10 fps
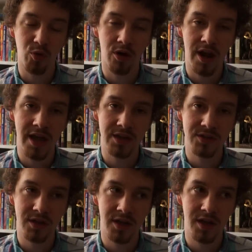
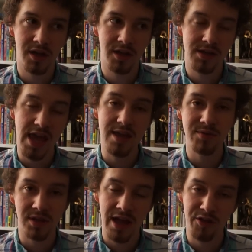whereas
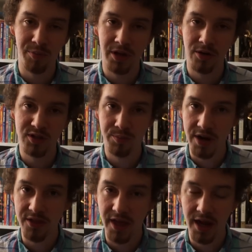games allow the player to
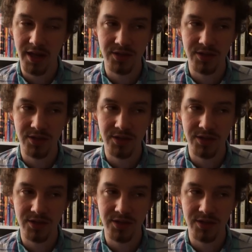break that.